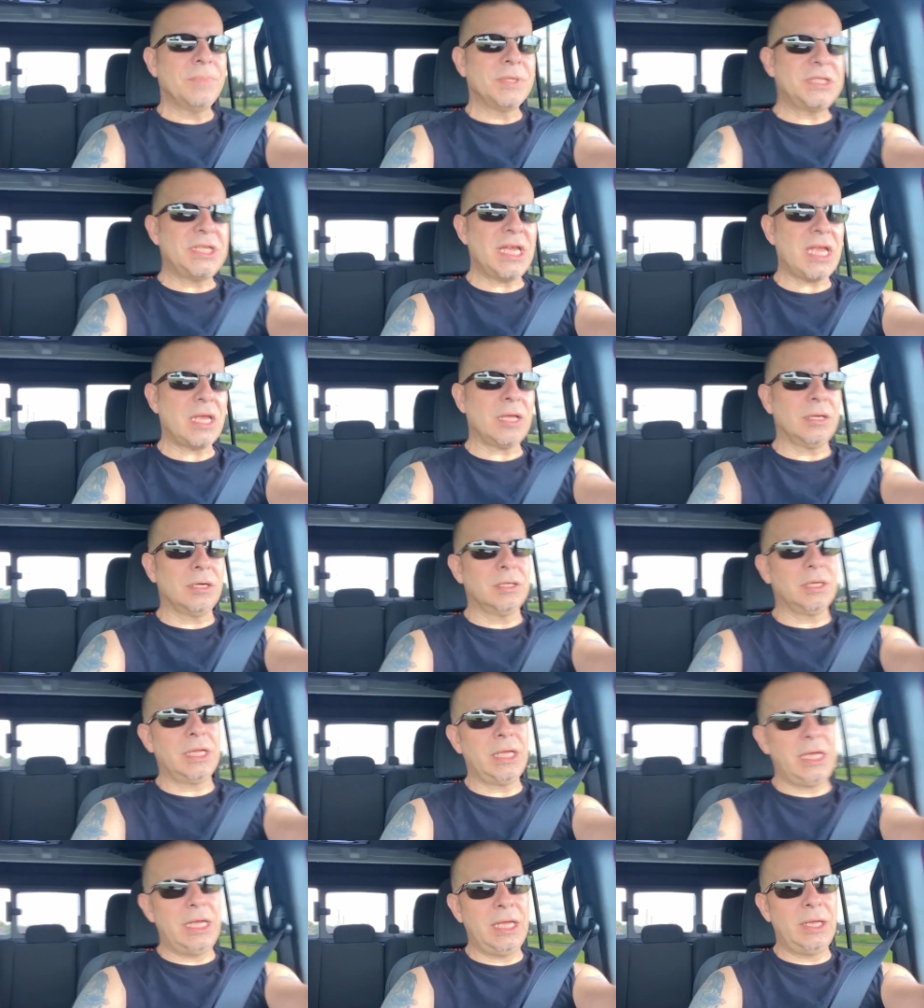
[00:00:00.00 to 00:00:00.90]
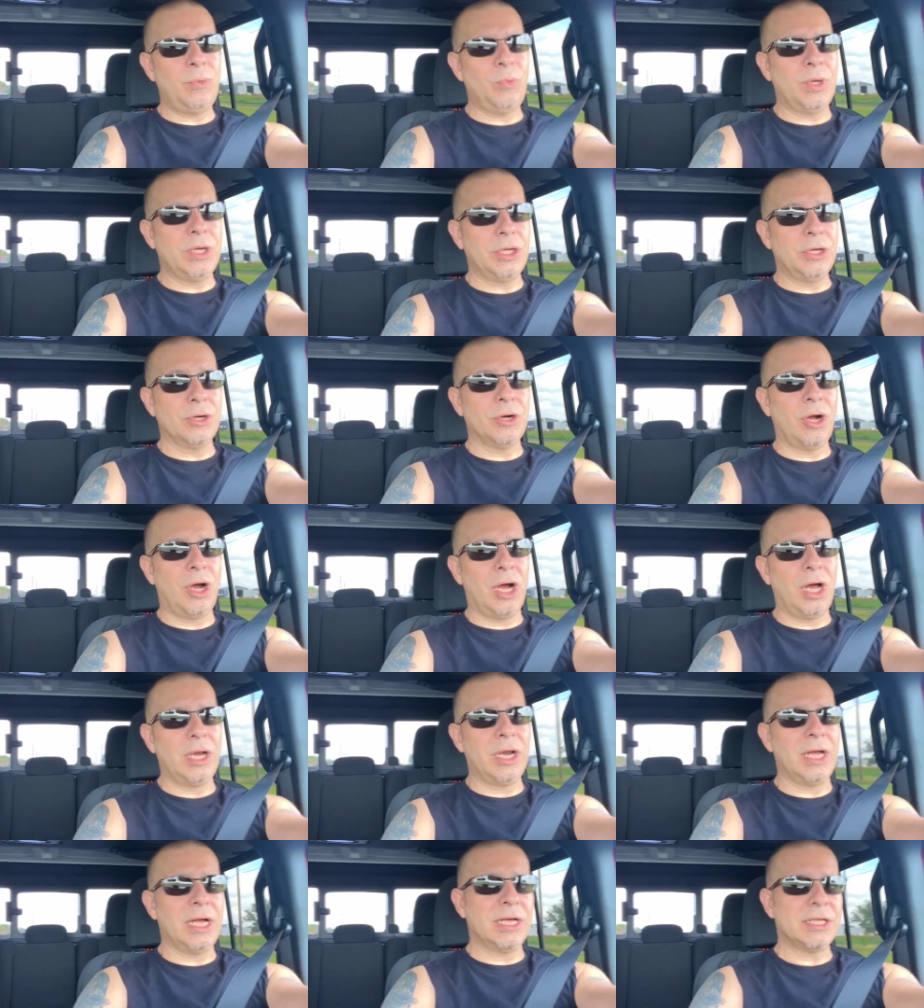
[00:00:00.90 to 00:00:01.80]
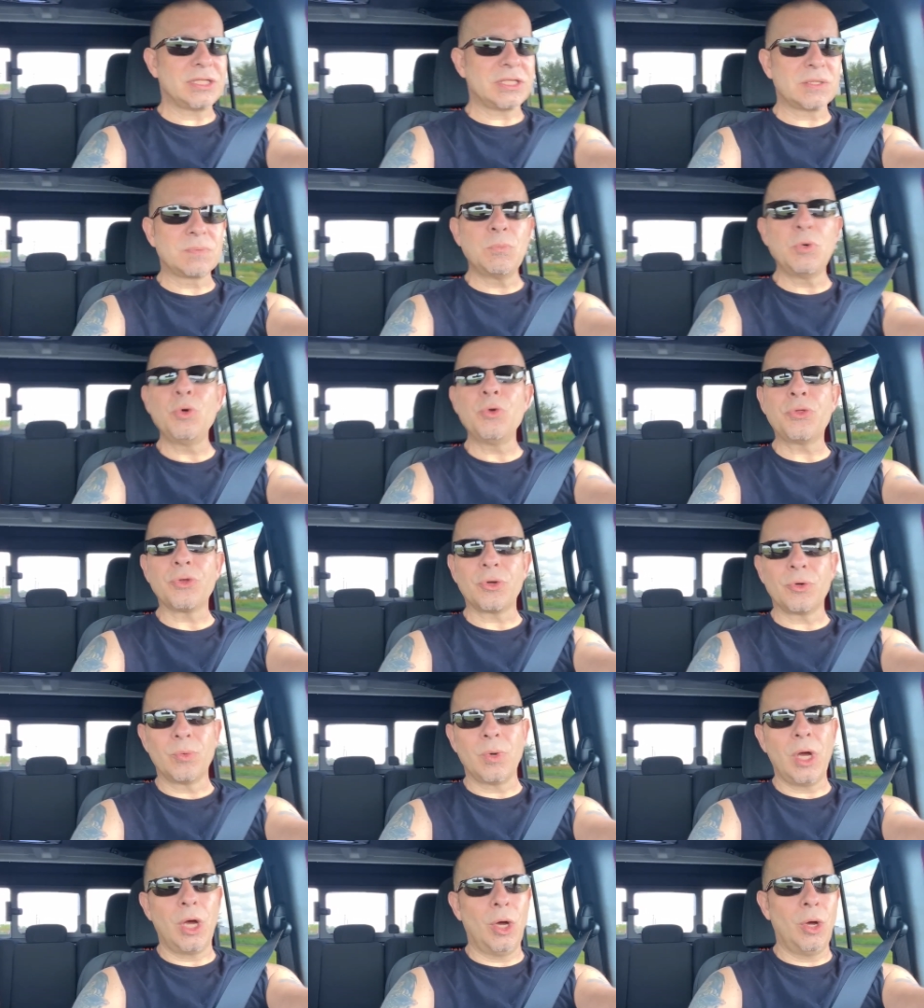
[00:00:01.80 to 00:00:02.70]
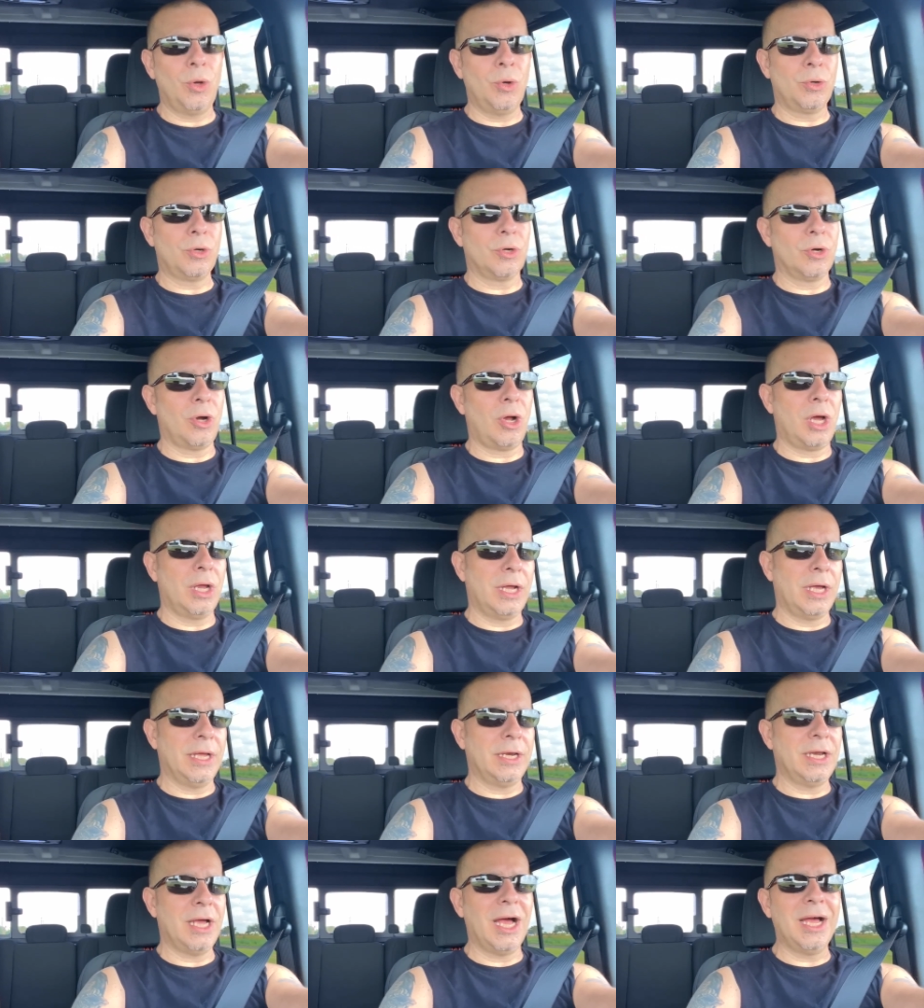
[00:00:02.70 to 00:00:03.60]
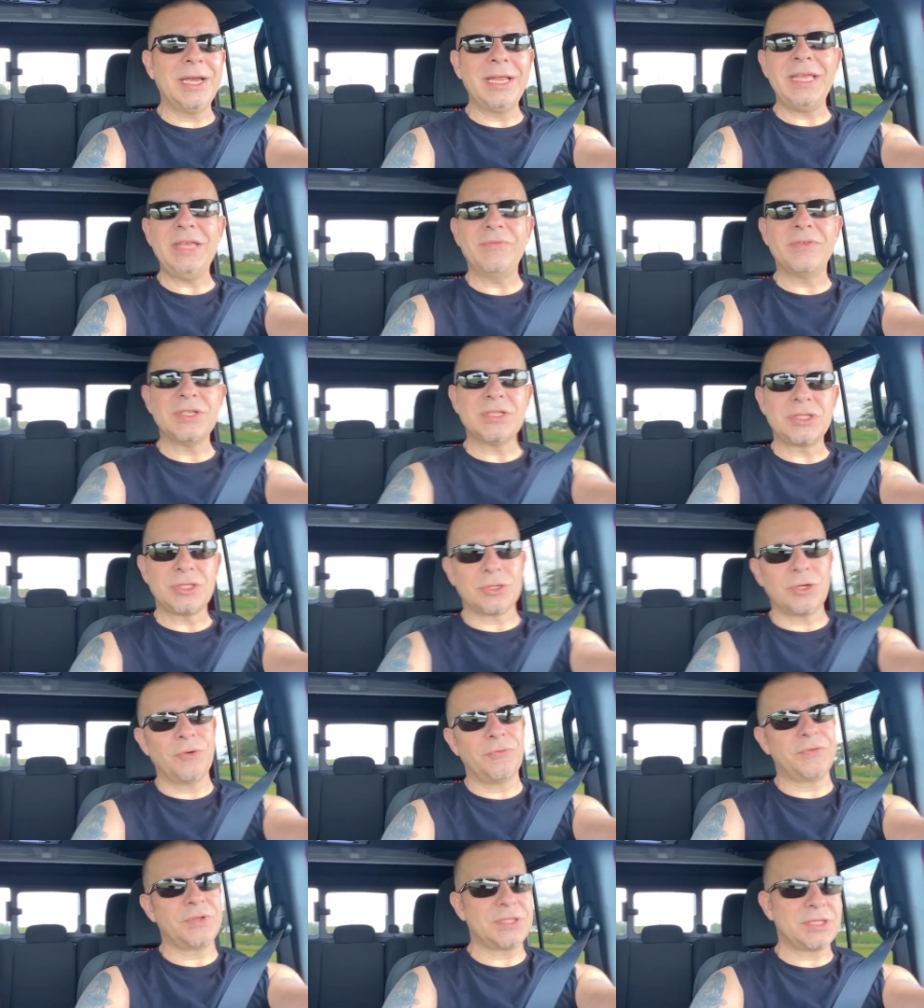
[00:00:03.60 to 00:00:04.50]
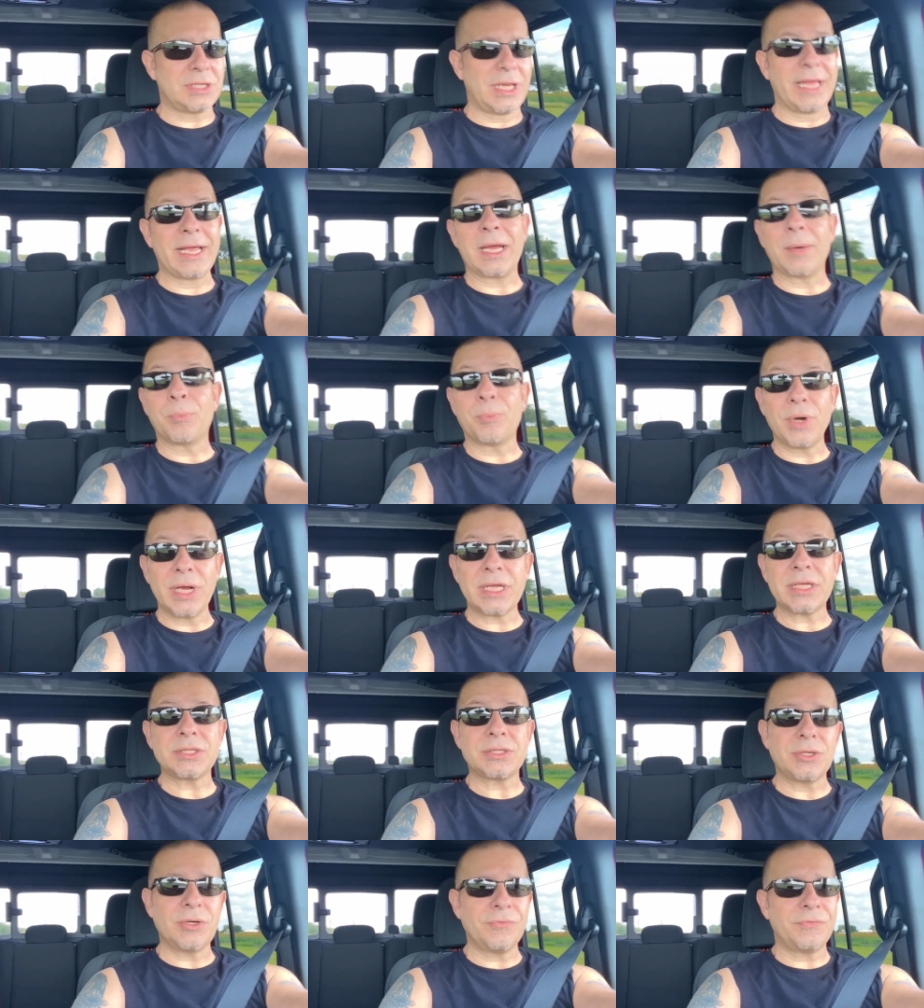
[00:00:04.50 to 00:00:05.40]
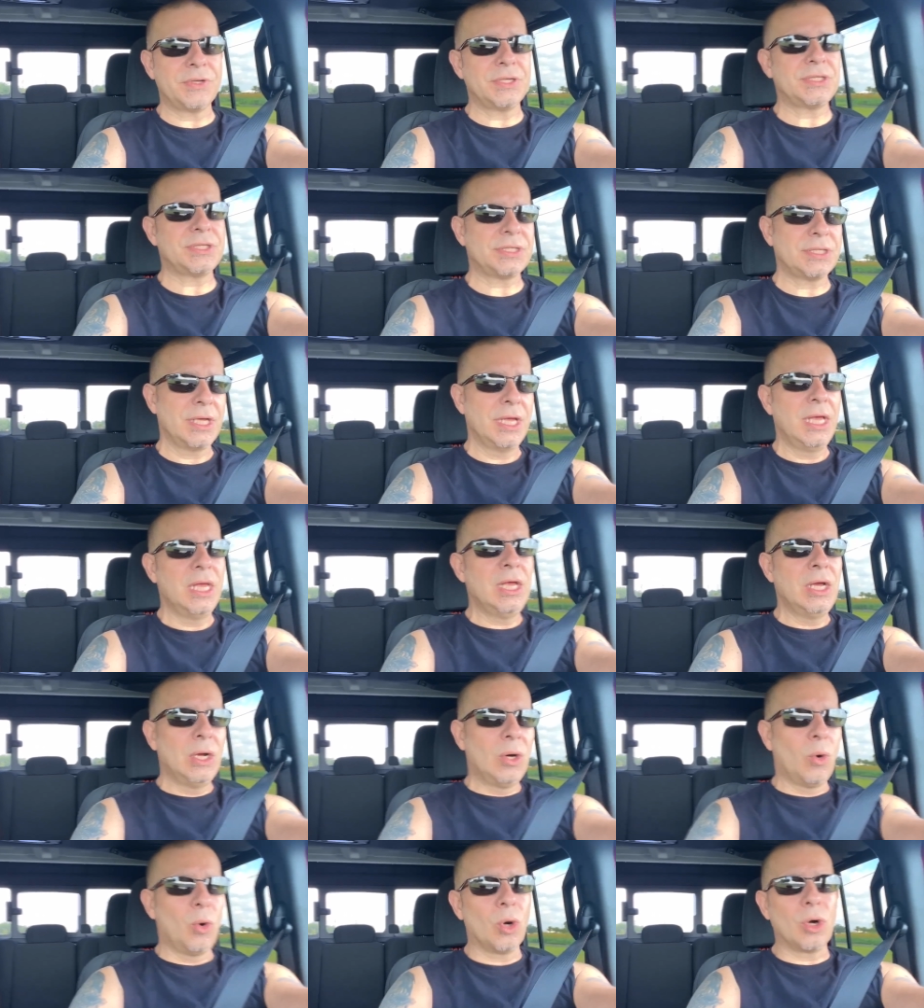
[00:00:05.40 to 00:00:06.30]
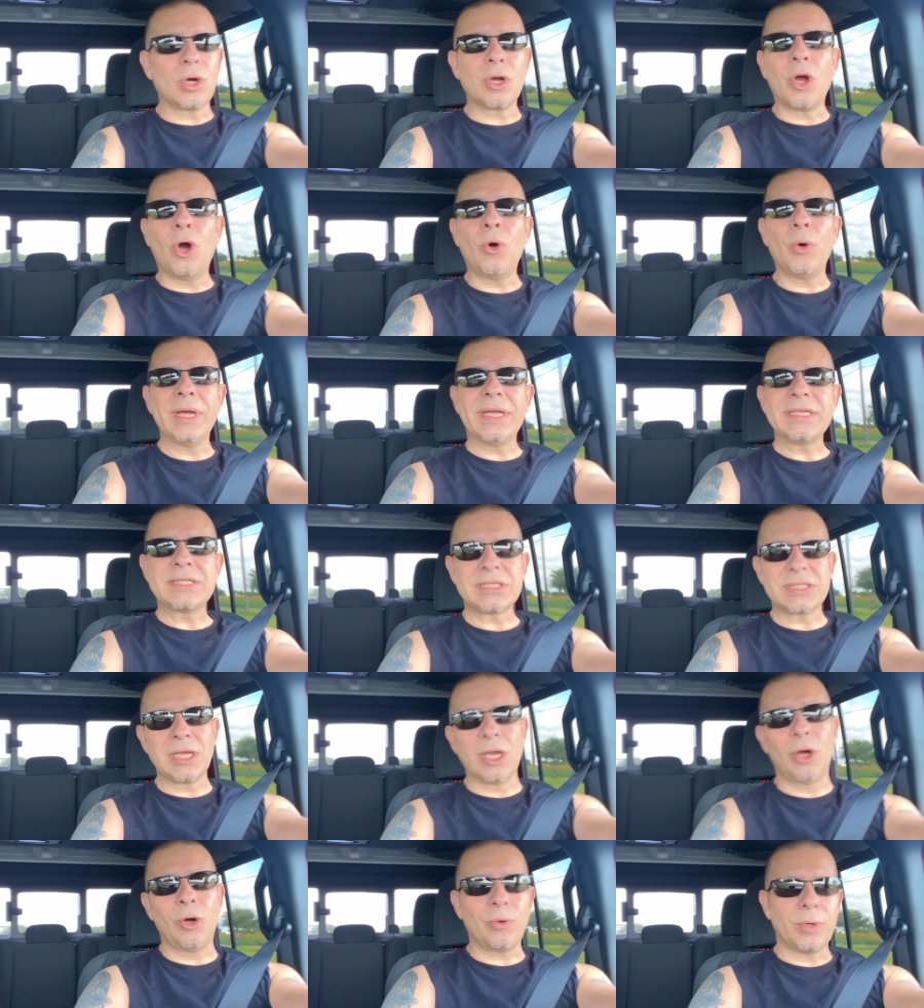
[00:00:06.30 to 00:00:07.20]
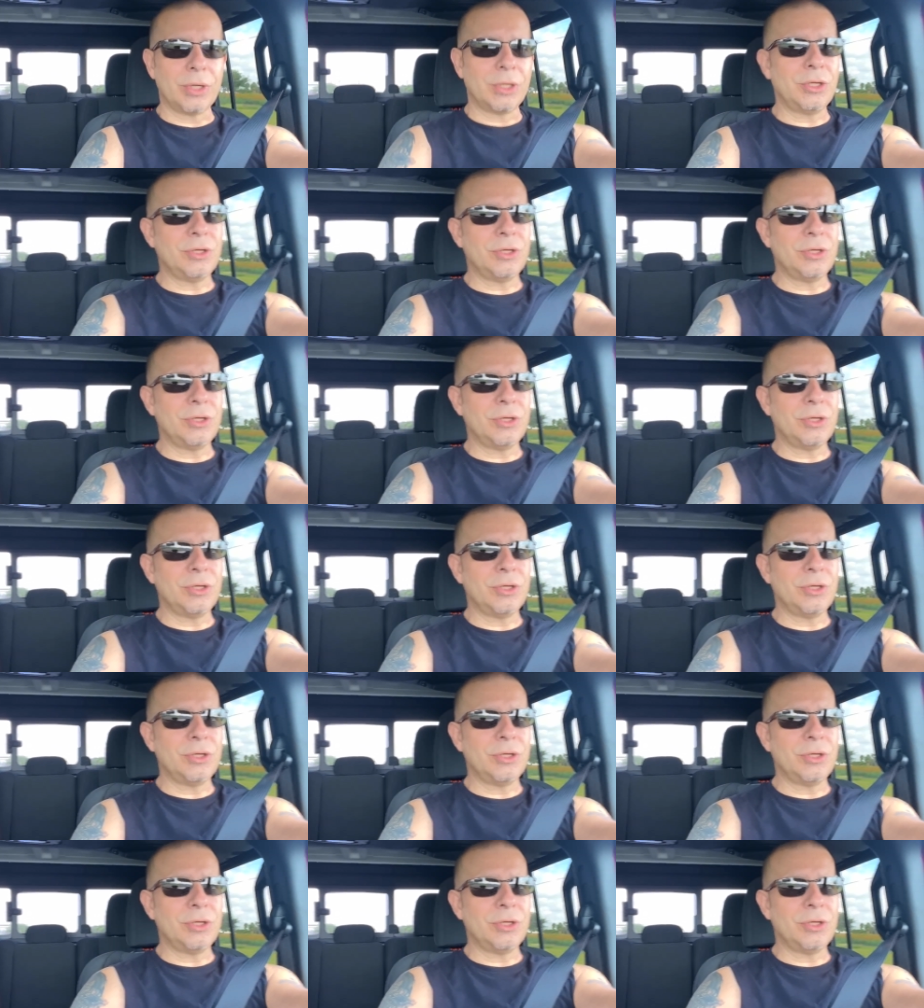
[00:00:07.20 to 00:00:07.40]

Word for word: particularly when you're on a smoother road or on an uneven surface like a brick surface or going slower.